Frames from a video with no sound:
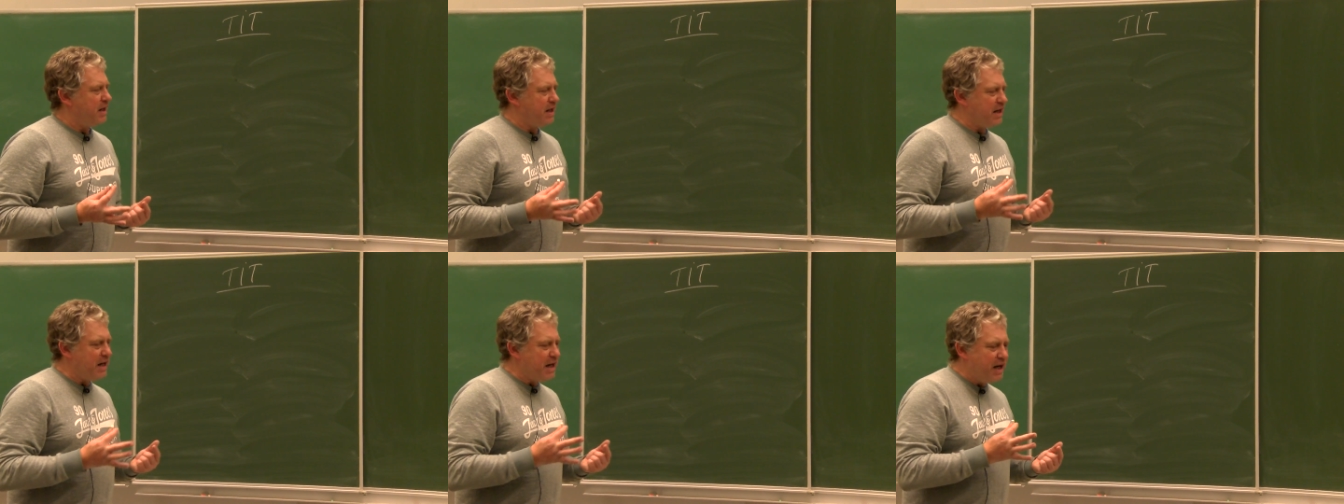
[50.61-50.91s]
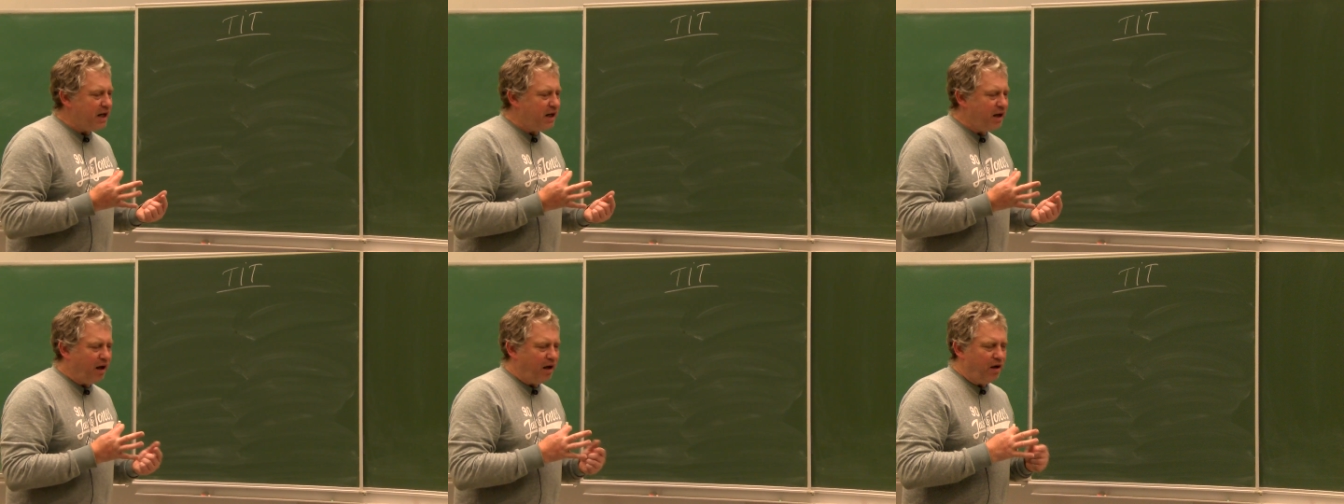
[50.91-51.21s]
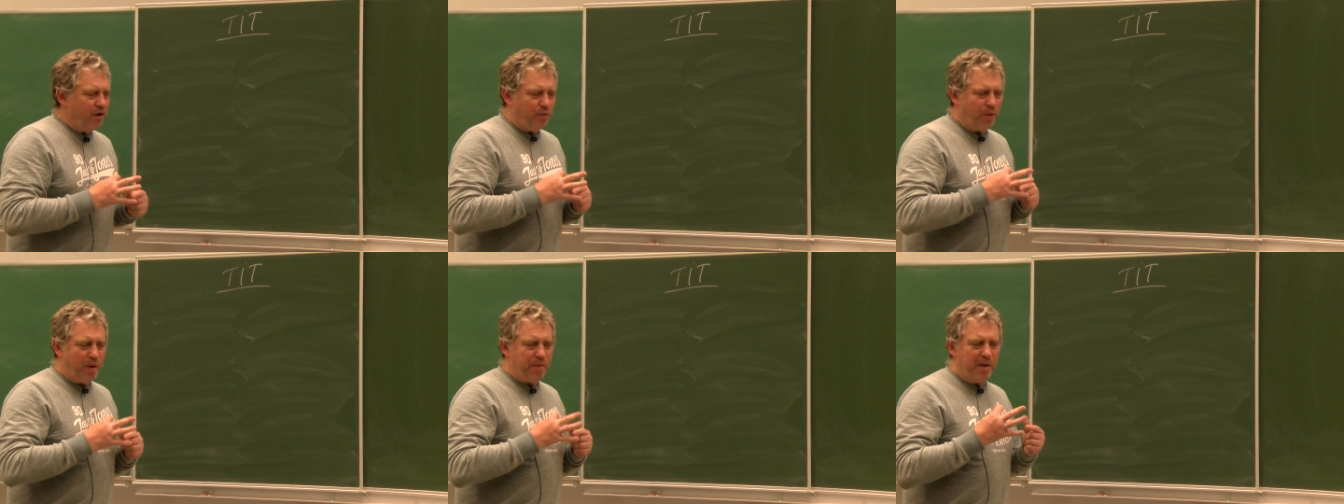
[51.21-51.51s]
Here
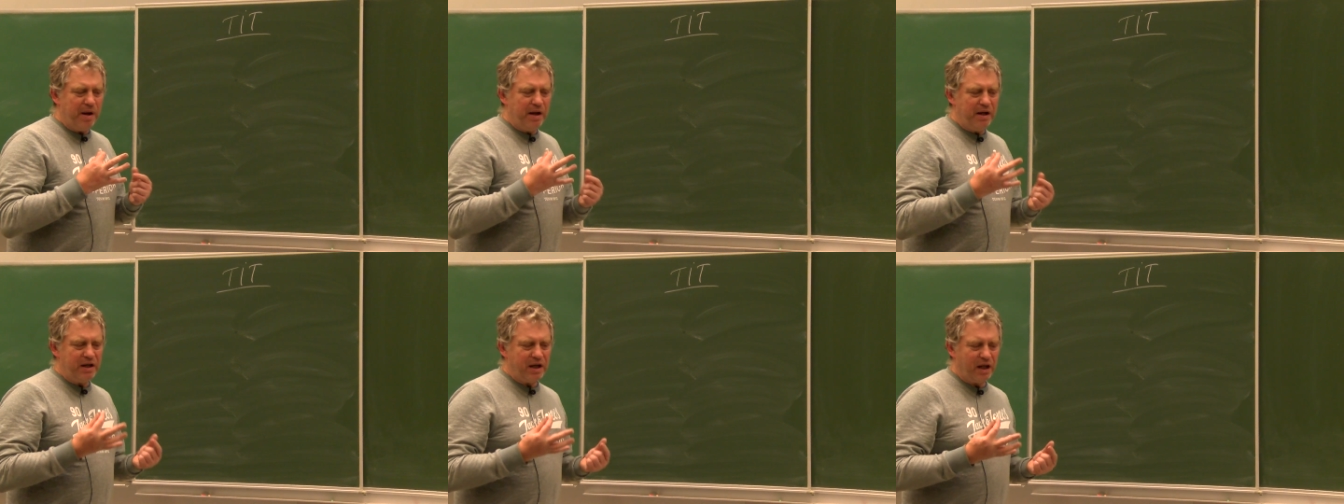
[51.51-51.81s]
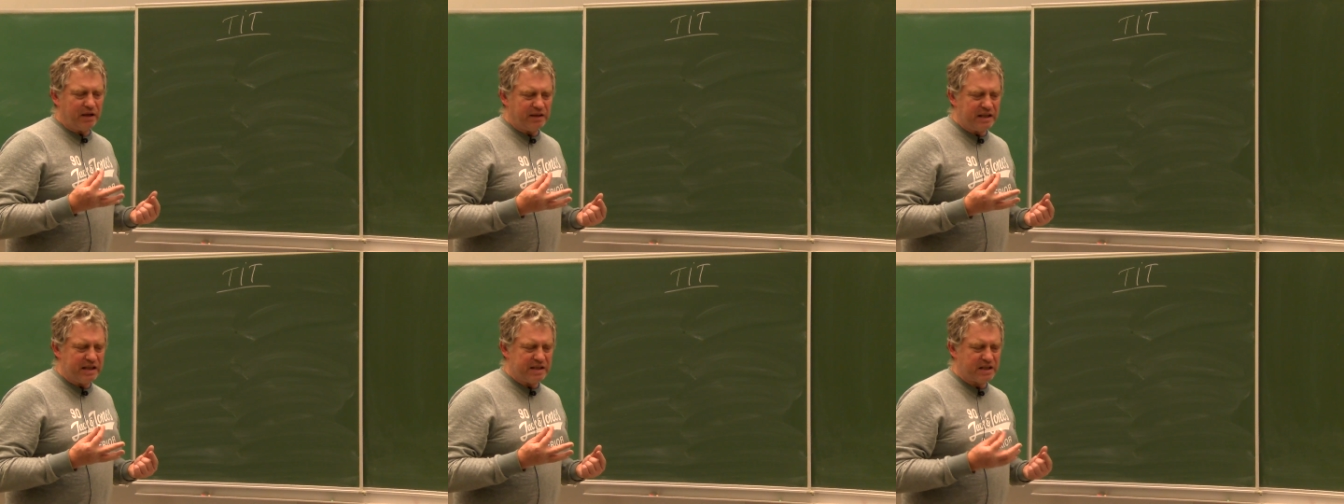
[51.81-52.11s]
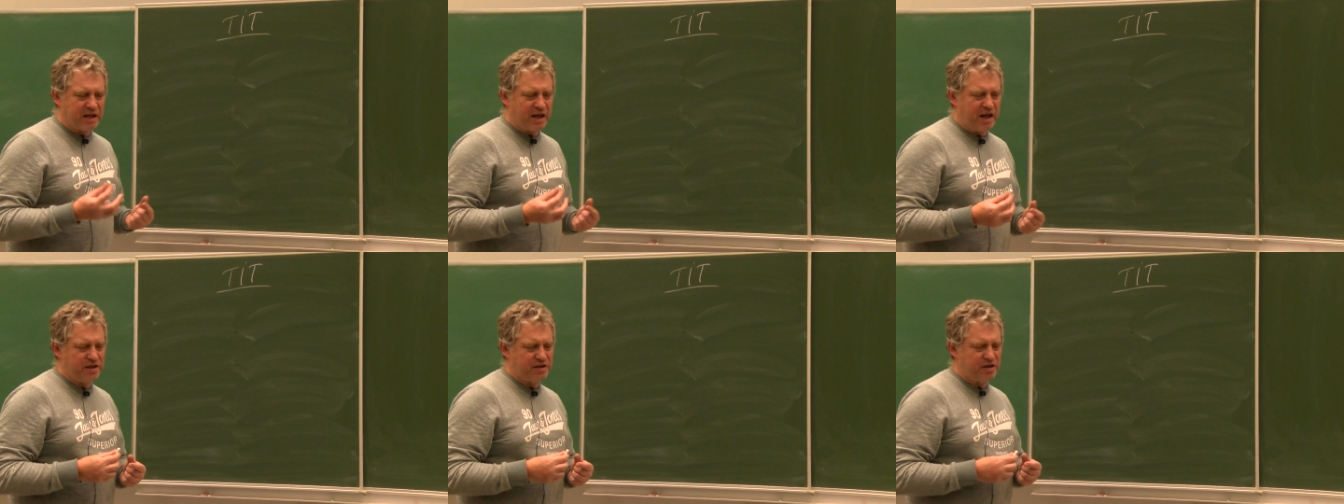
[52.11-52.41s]
we will not
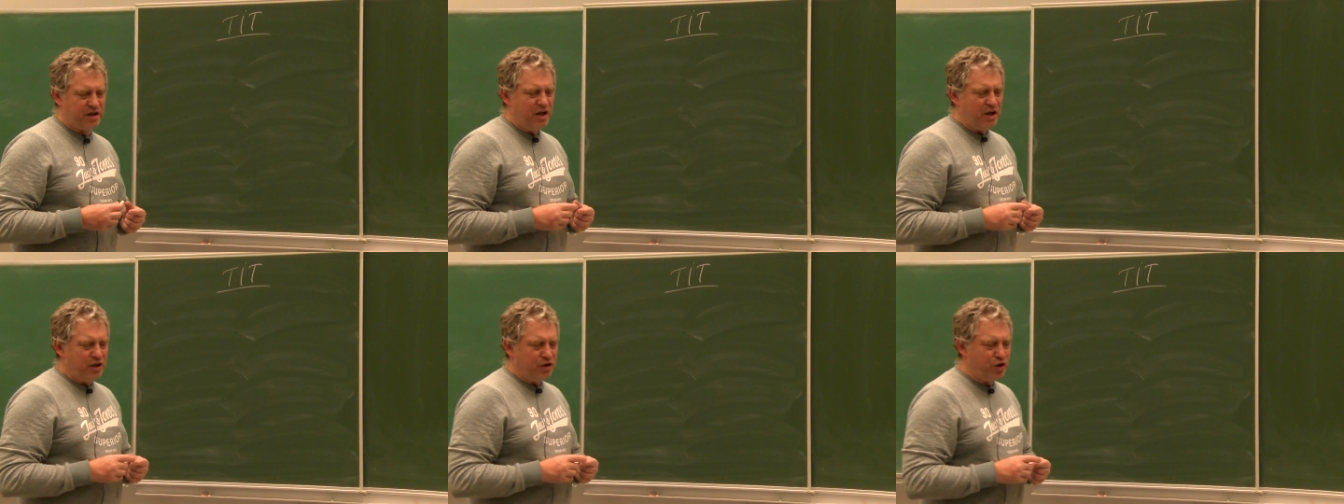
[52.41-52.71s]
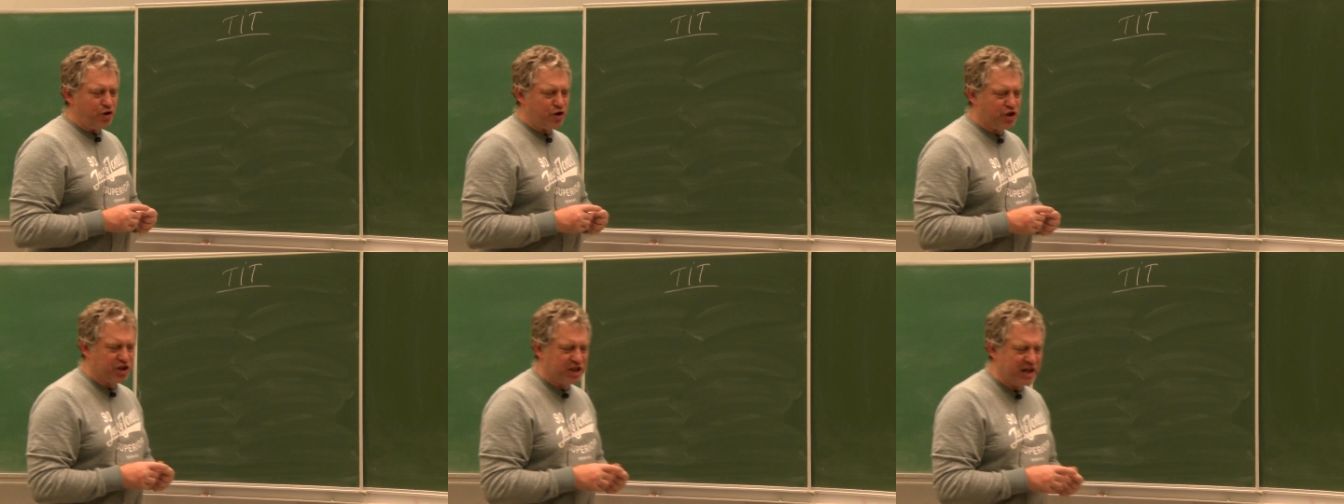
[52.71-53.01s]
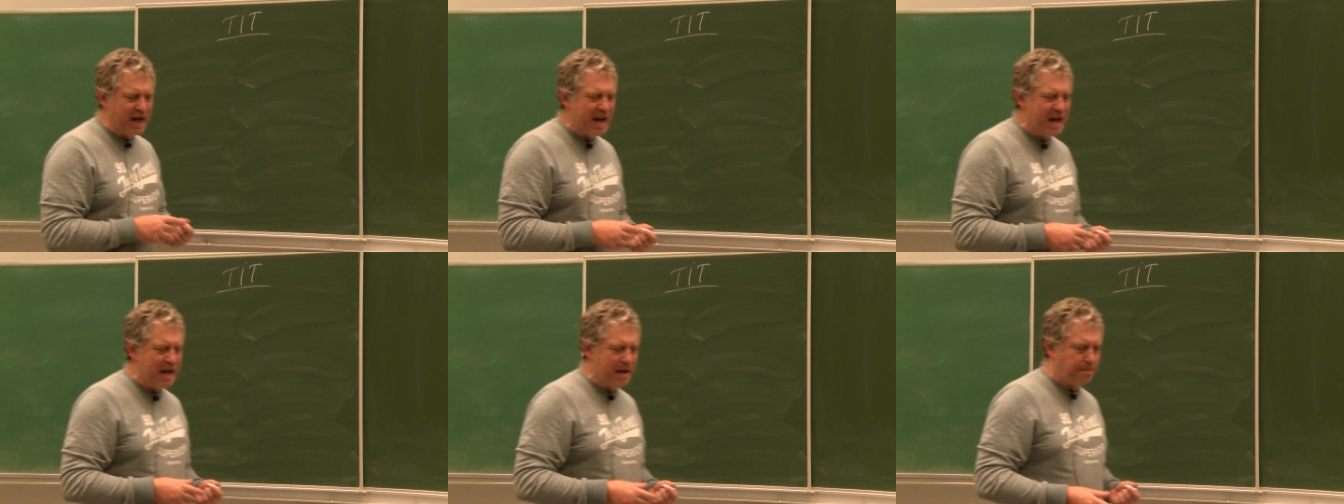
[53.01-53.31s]
discuss the
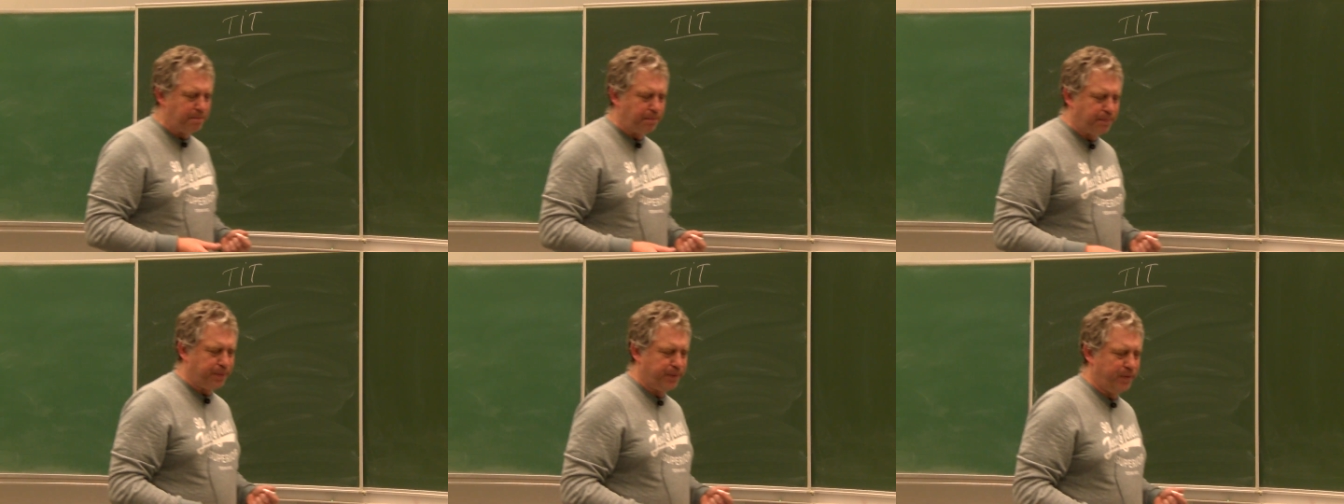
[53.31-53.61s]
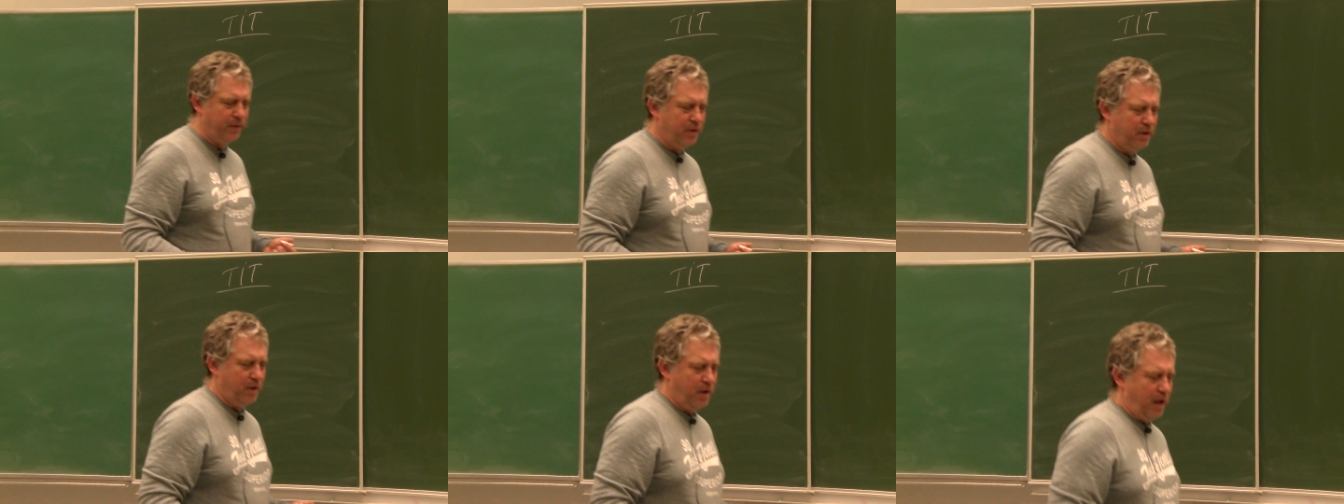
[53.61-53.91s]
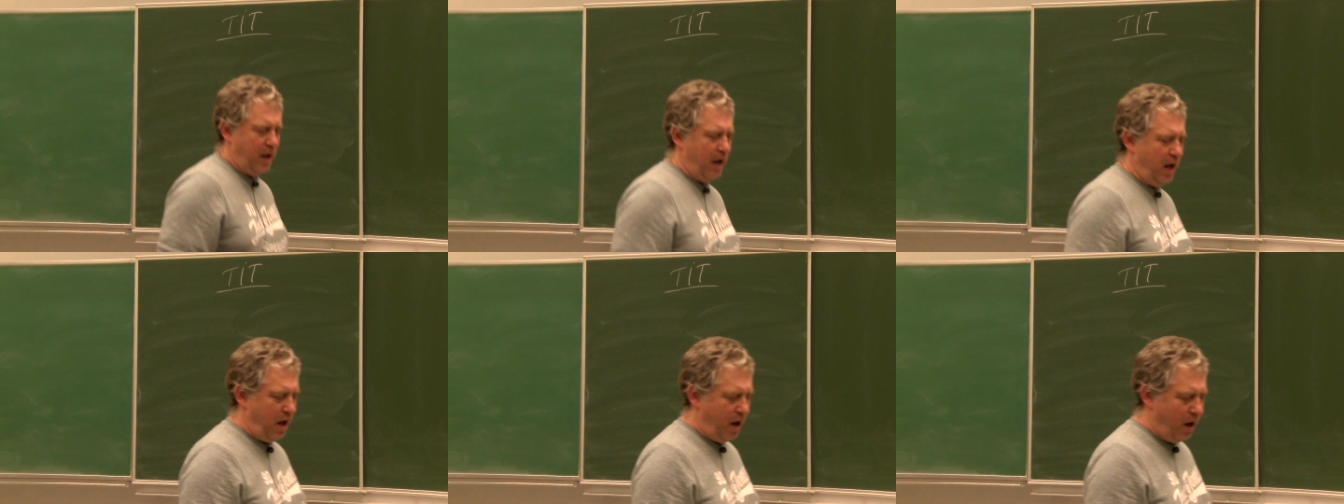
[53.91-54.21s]
shape
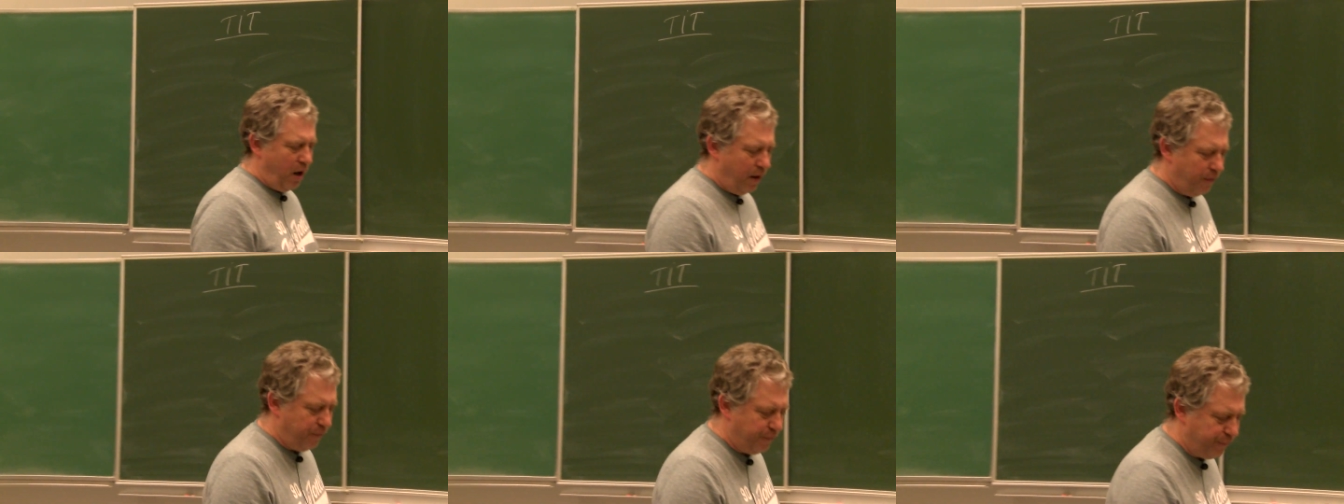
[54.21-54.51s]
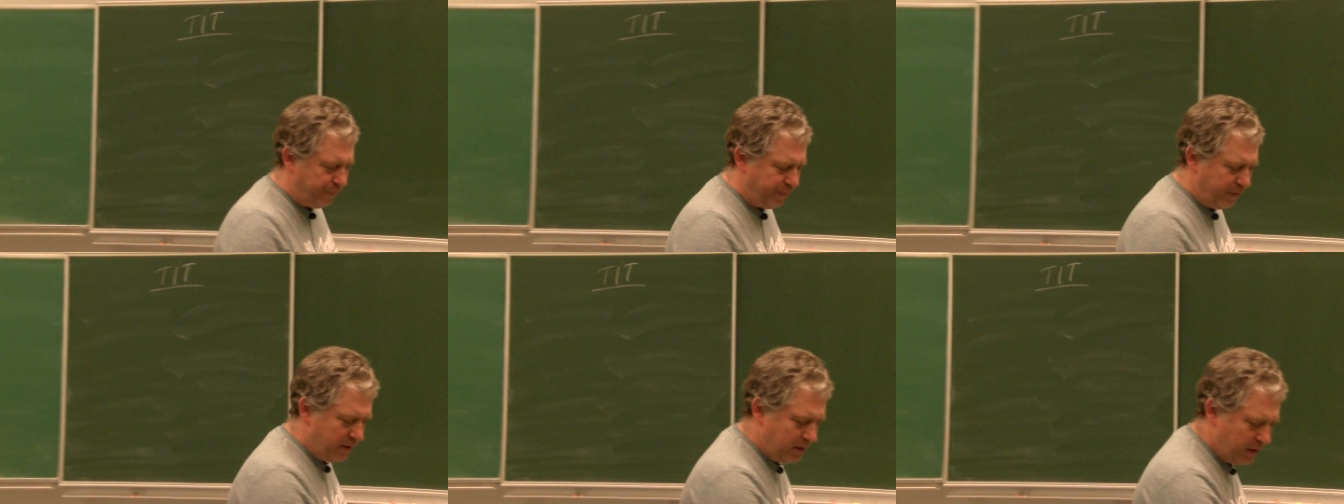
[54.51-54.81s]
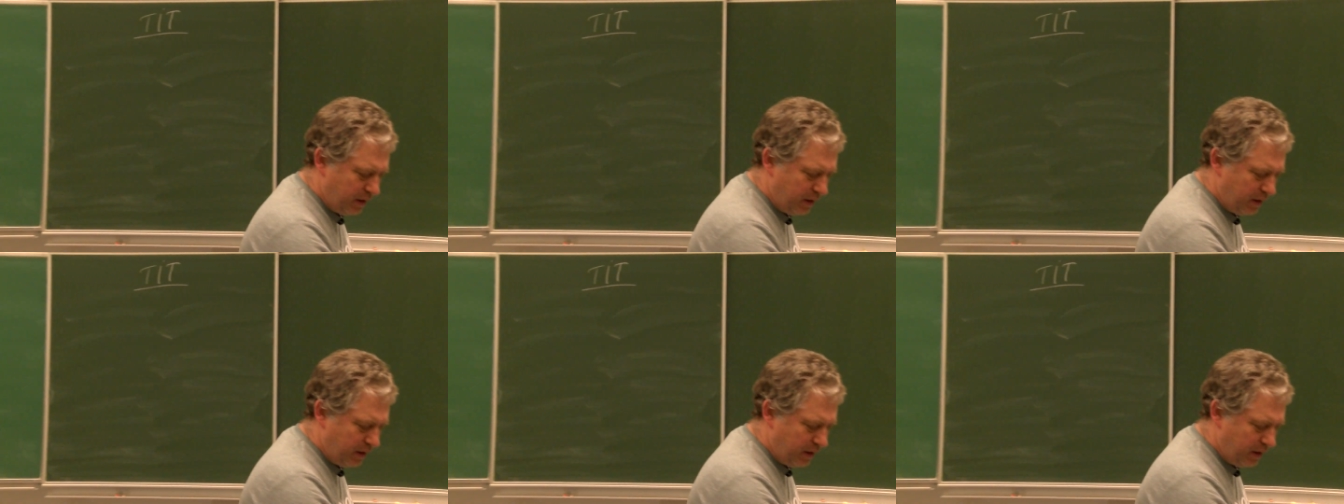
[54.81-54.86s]
of